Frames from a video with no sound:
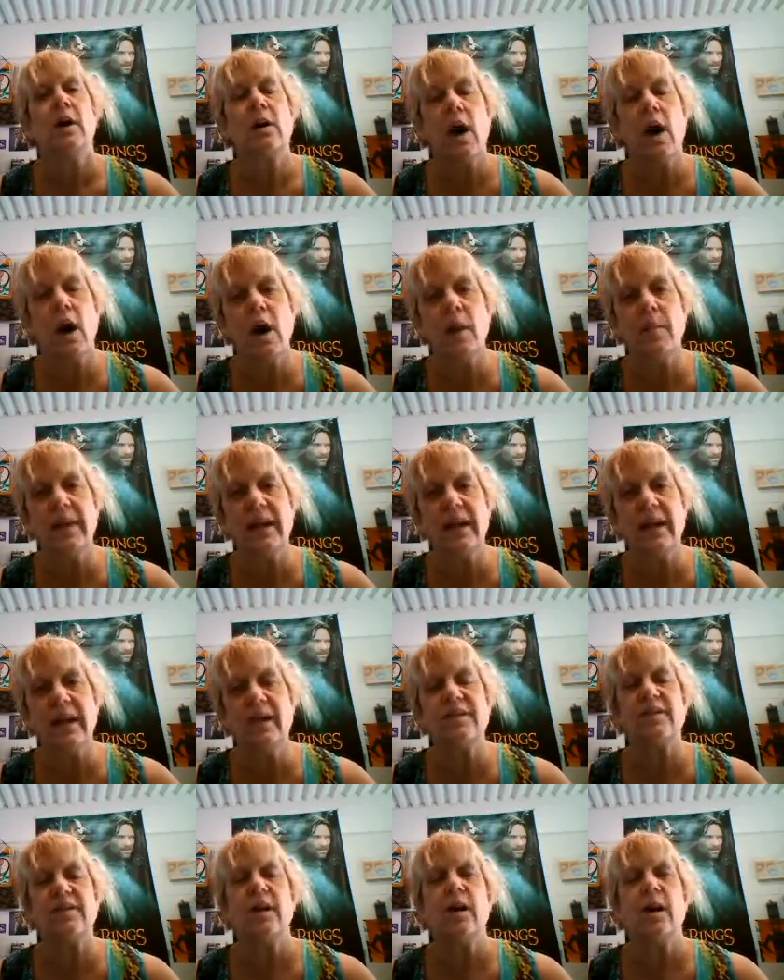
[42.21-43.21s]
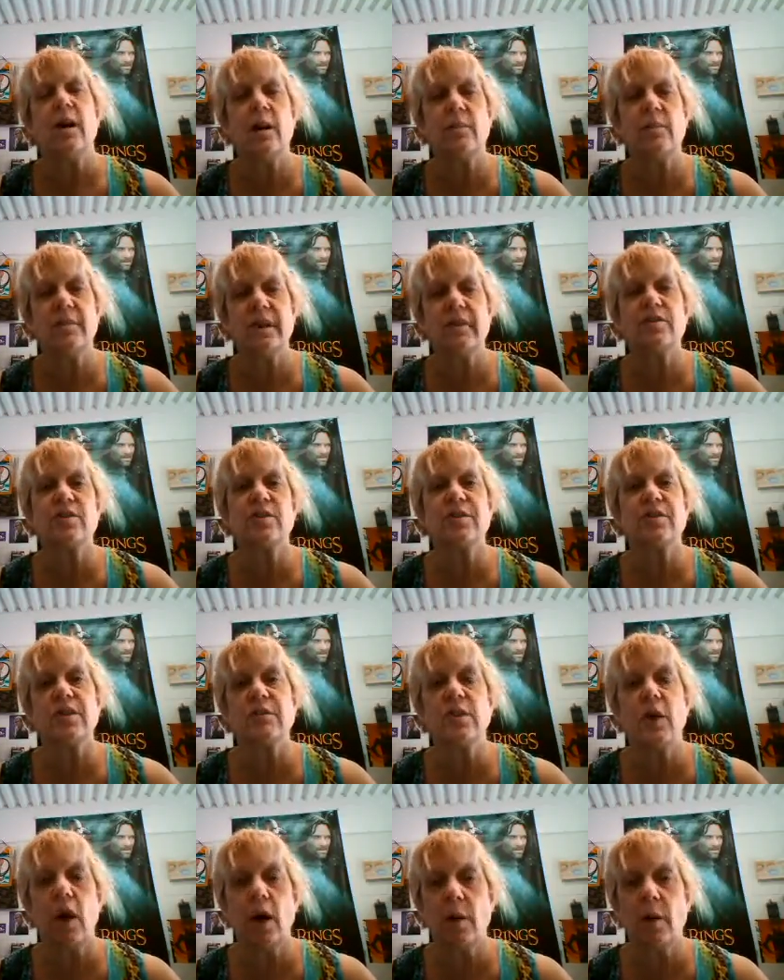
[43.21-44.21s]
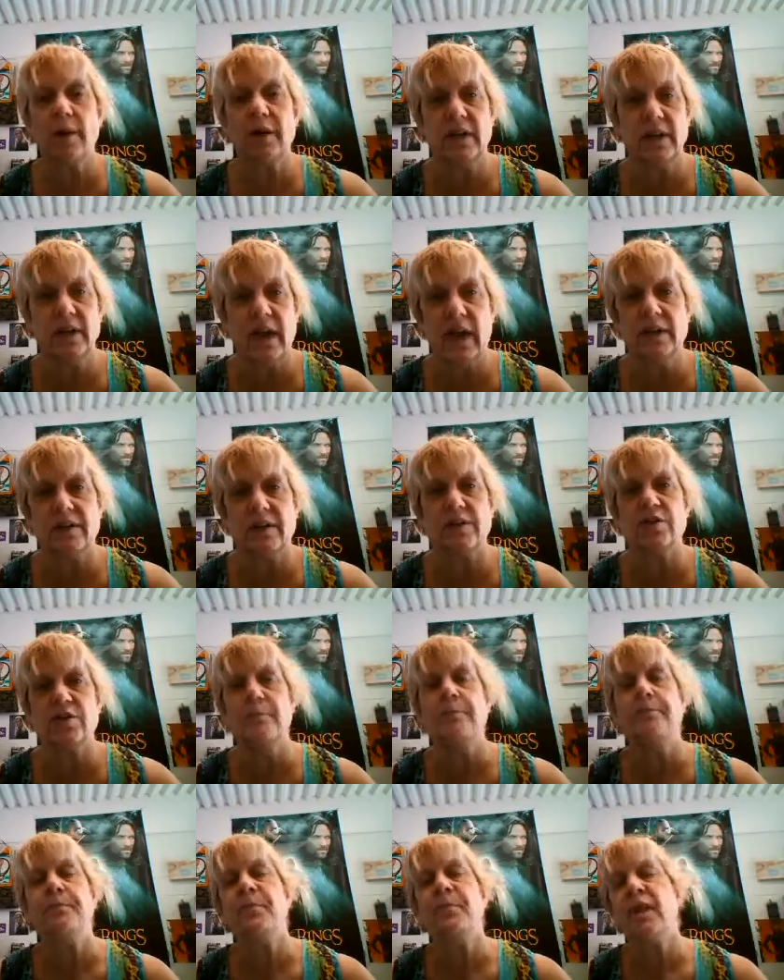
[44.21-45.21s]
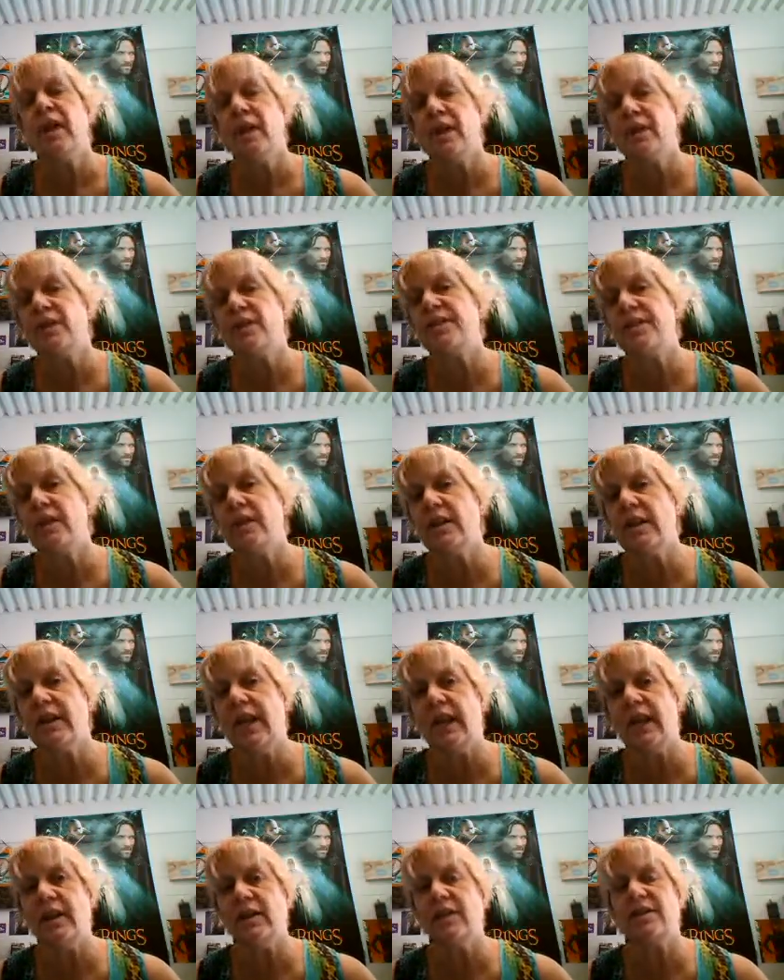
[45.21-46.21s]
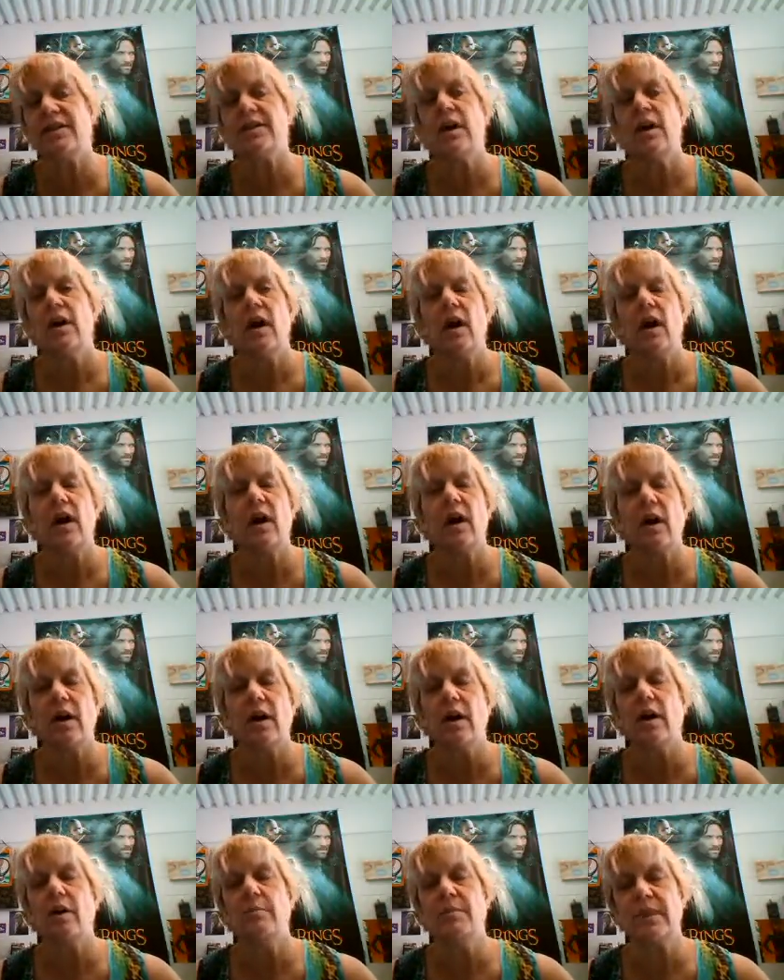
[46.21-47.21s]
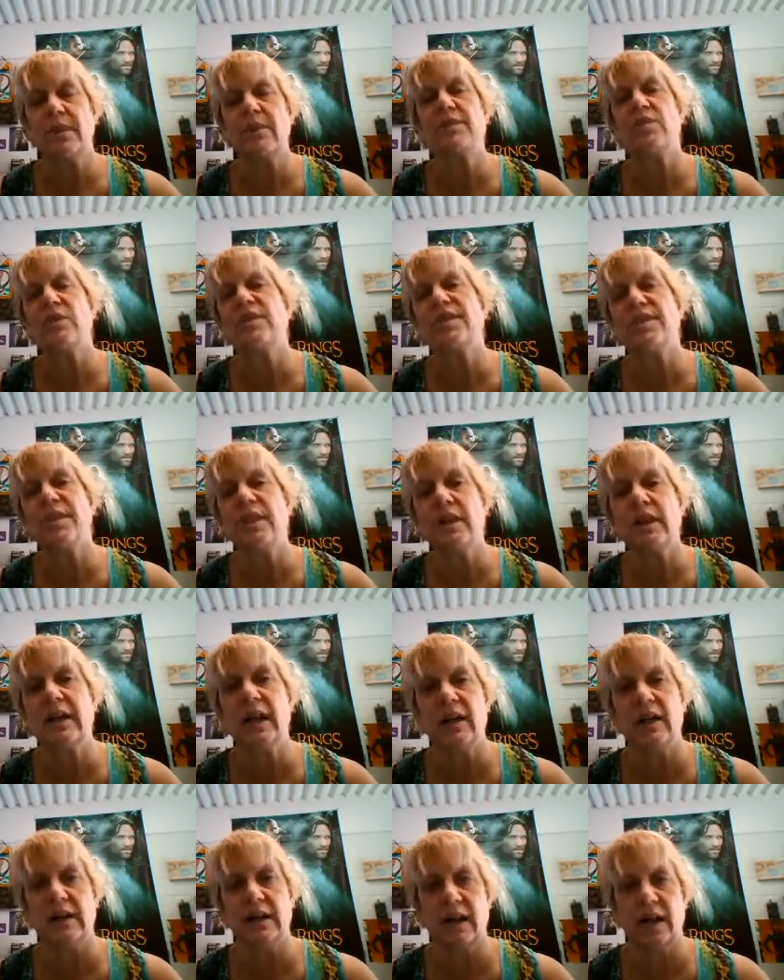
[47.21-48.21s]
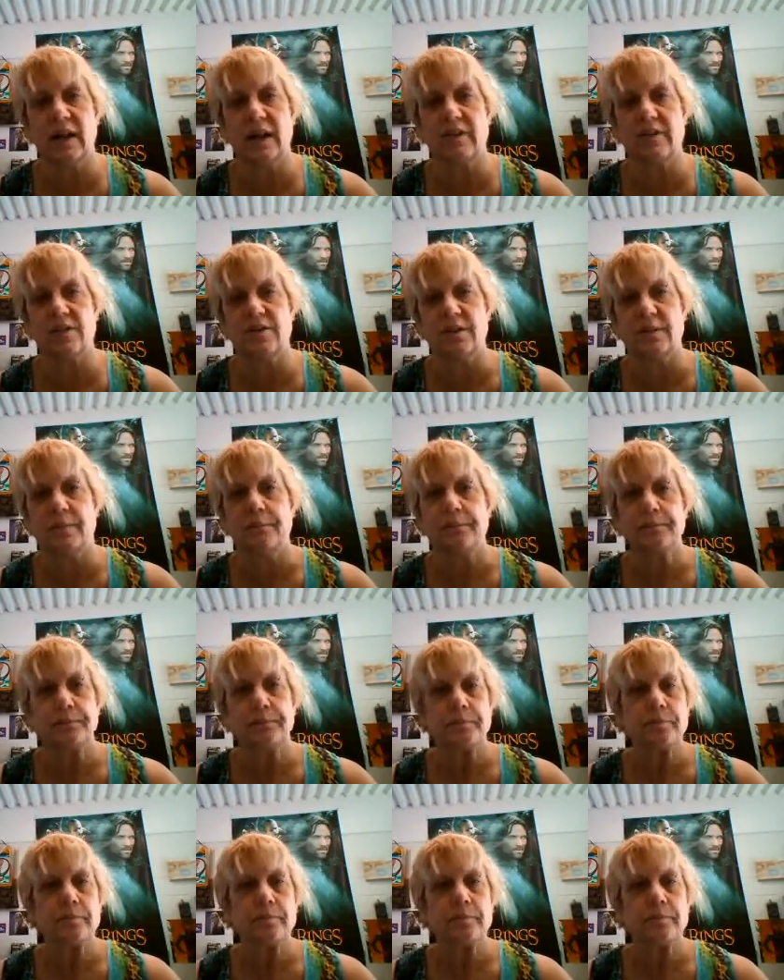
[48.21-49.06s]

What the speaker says: Carbonates are mixtures of carbon and oxygen, and silicates are a mixture of silicon and oxygen.